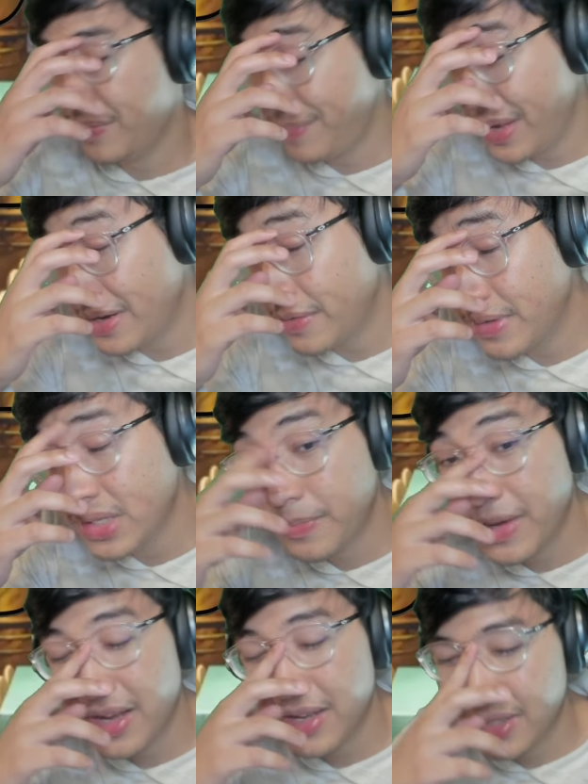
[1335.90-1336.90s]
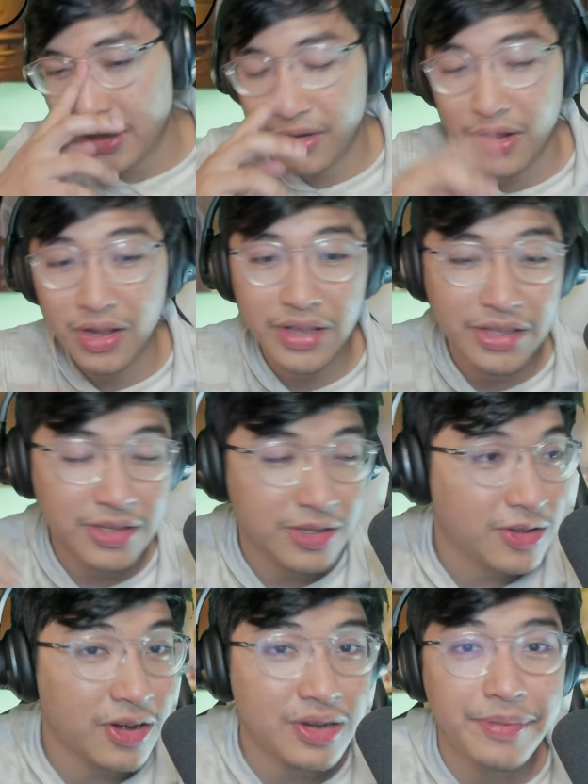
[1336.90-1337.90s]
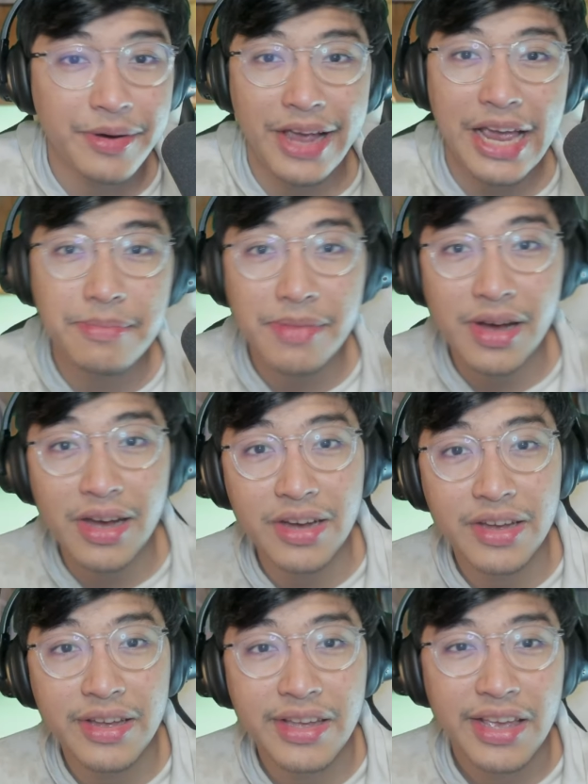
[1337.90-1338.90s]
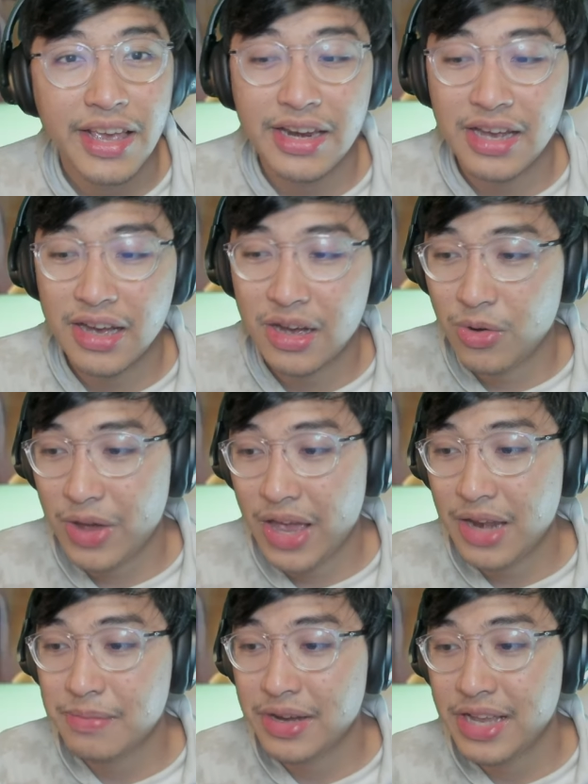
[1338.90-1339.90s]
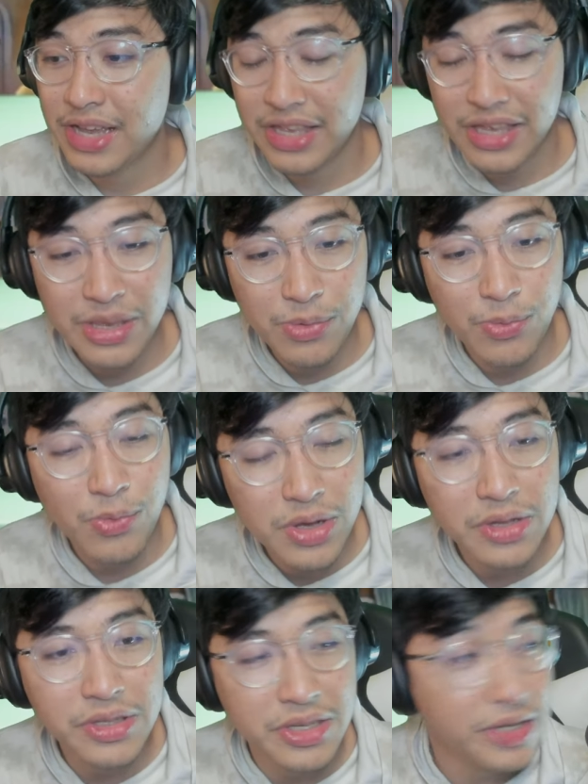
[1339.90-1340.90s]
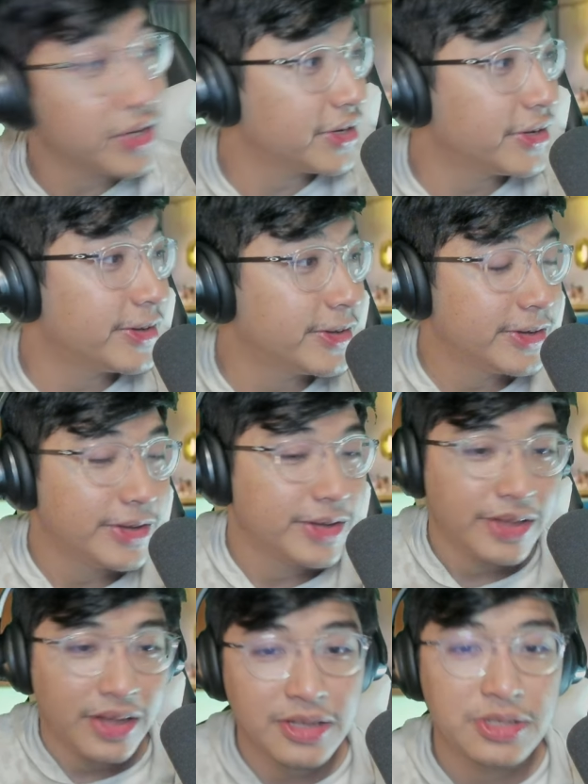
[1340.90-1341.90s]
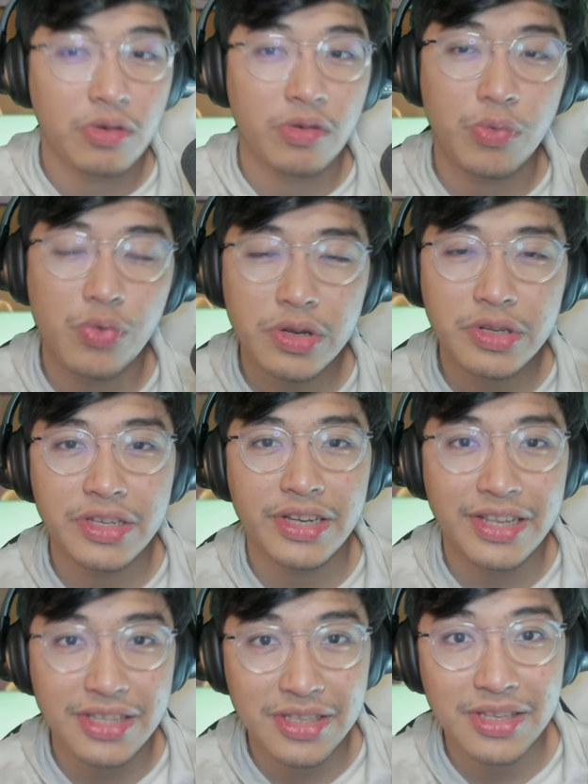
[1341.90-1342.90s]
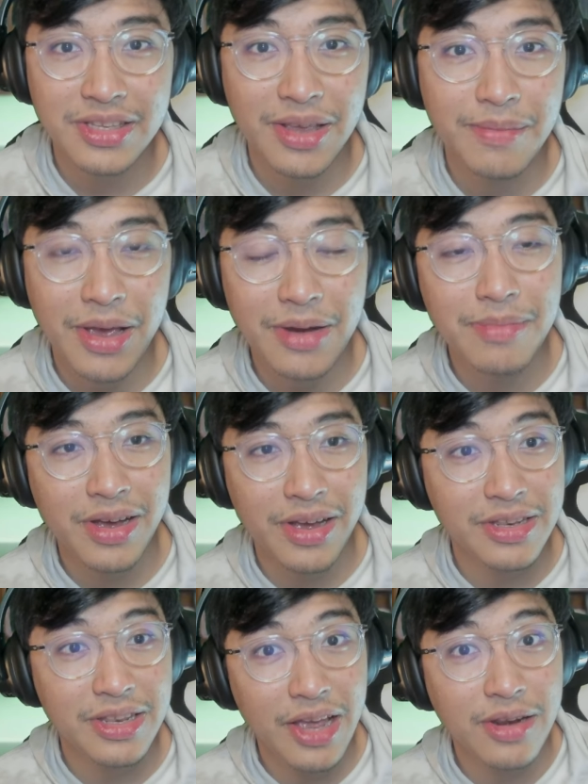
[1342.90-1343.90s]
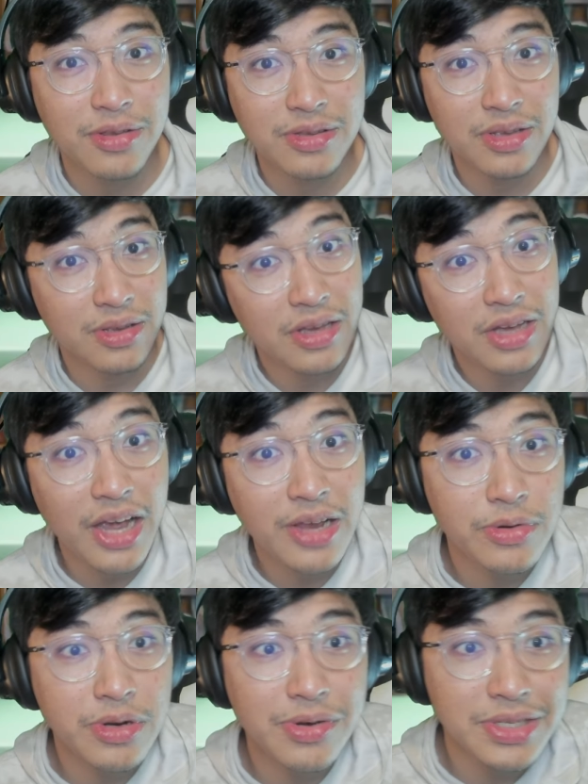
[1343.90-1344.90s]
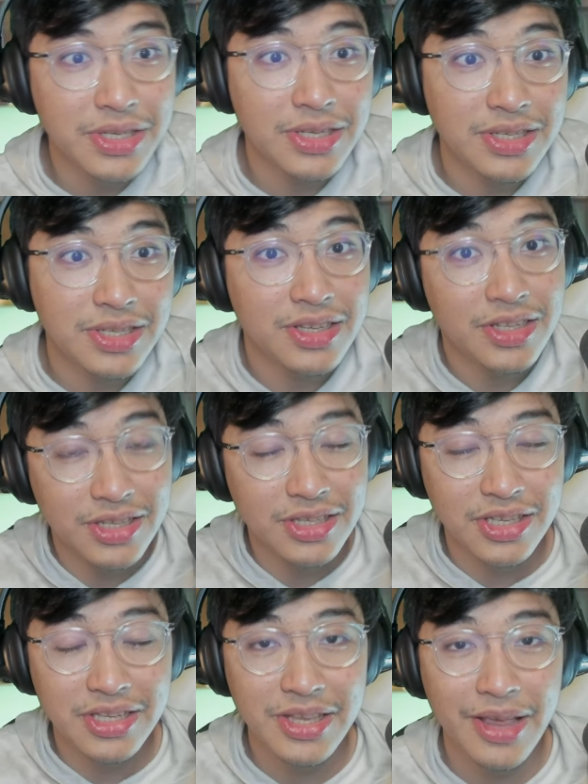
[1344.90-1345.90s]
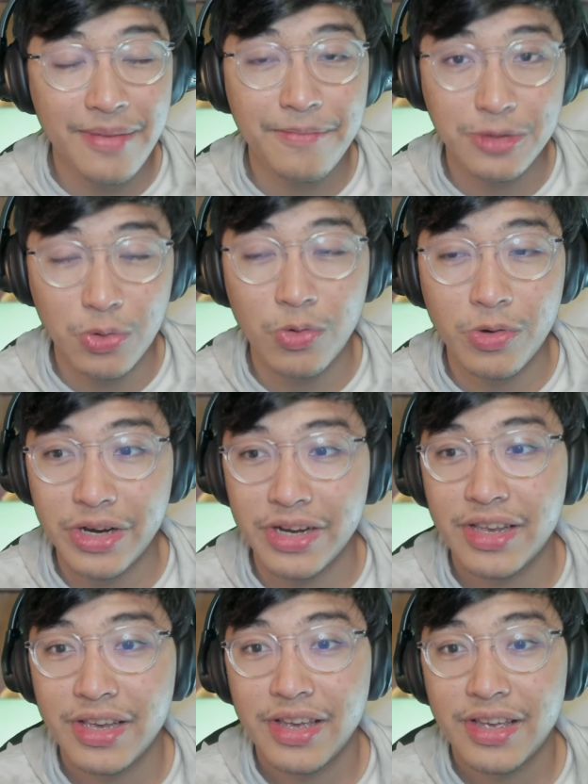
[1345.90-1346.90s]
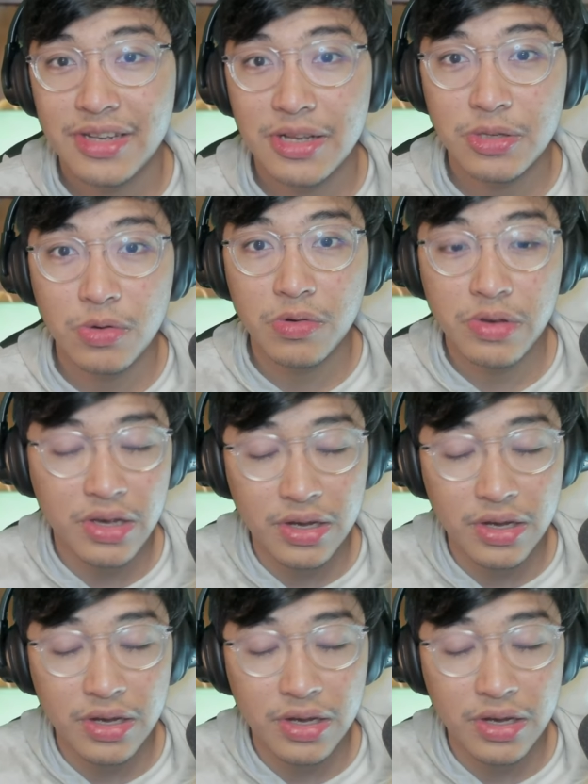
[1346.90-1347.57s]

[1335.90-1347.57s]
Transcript: give the respects and all, and talk about Enma and how Enma that he wielded, Zoro wielded, is the same Enma that Kaido notices. It's the same sword that Zoro